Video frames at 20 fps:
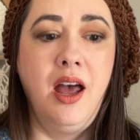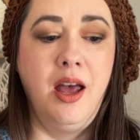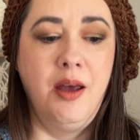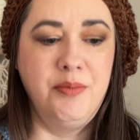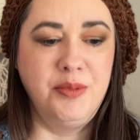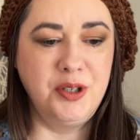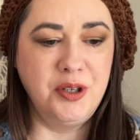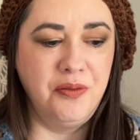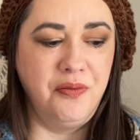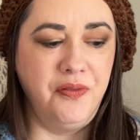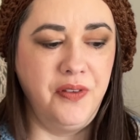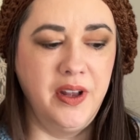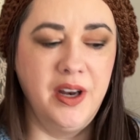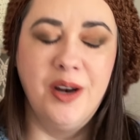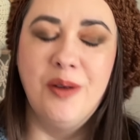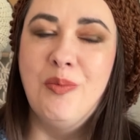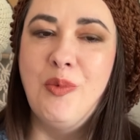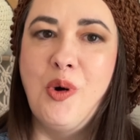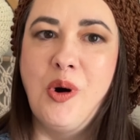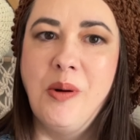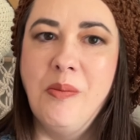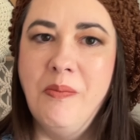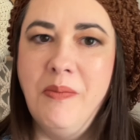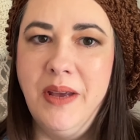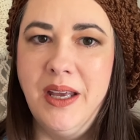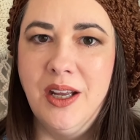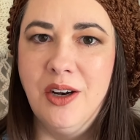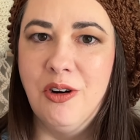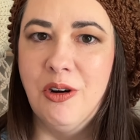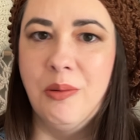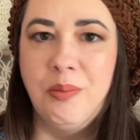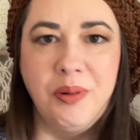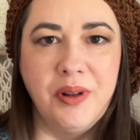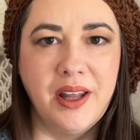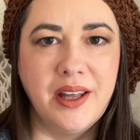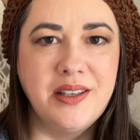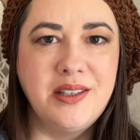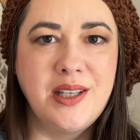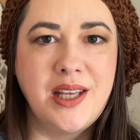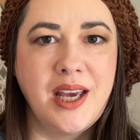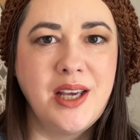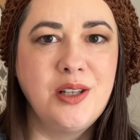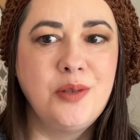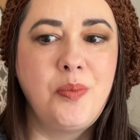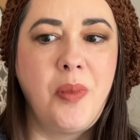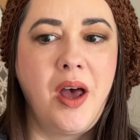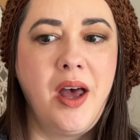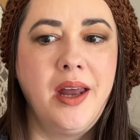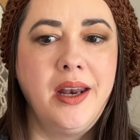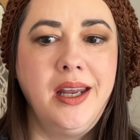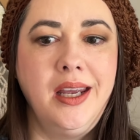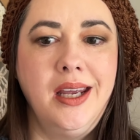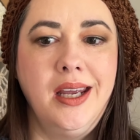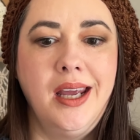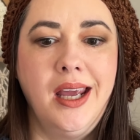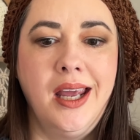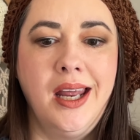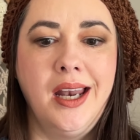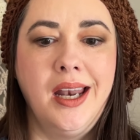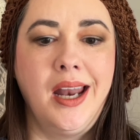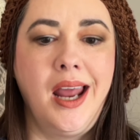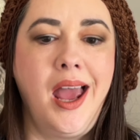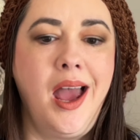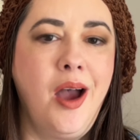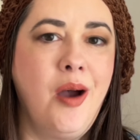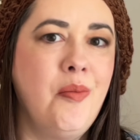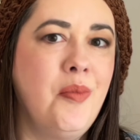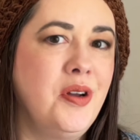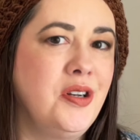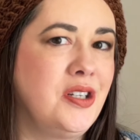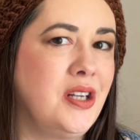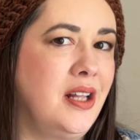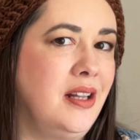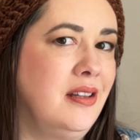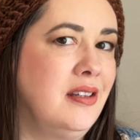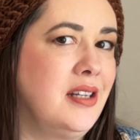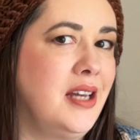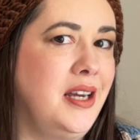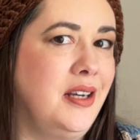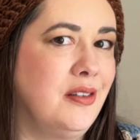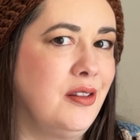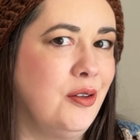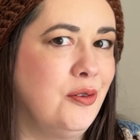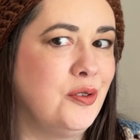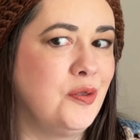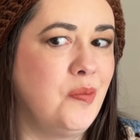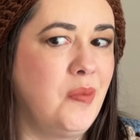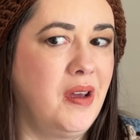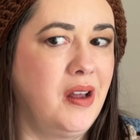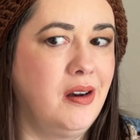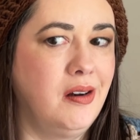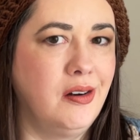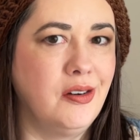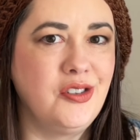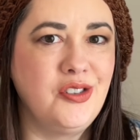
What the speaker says: to fit a more mid or plus size body, and how much I like those better.